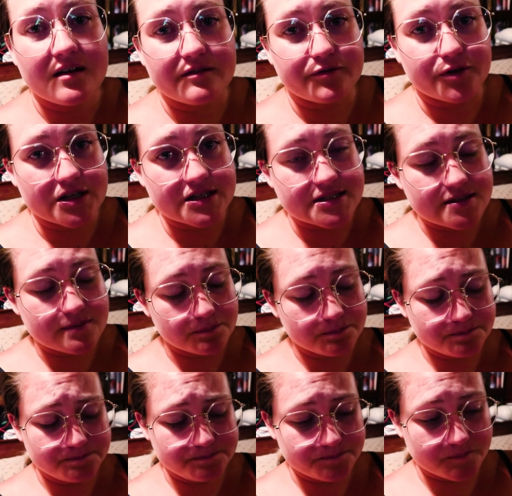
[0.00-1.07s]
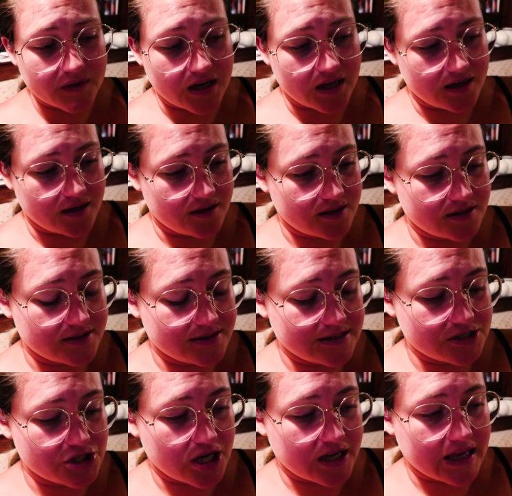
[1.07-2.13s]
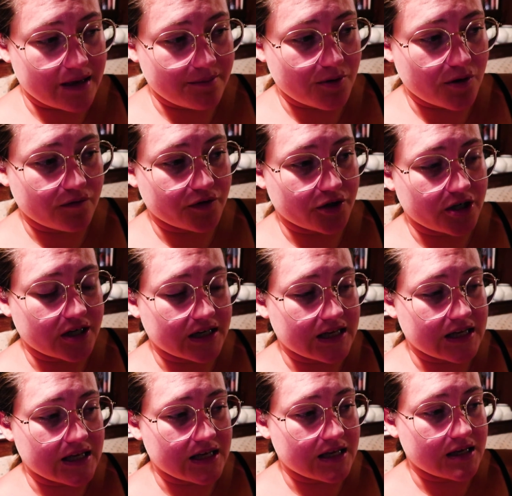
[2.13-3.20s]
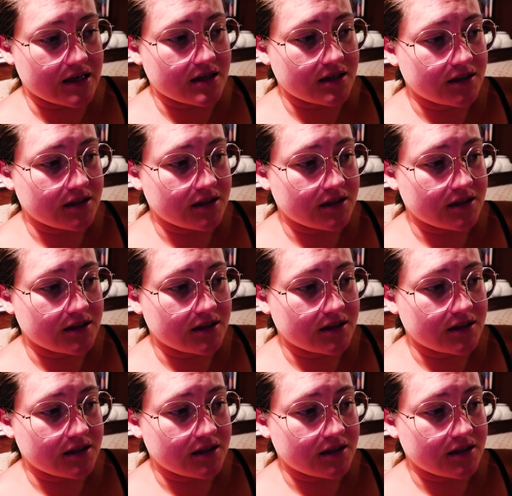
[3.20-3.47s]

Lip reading: Friends, DJ came over, and he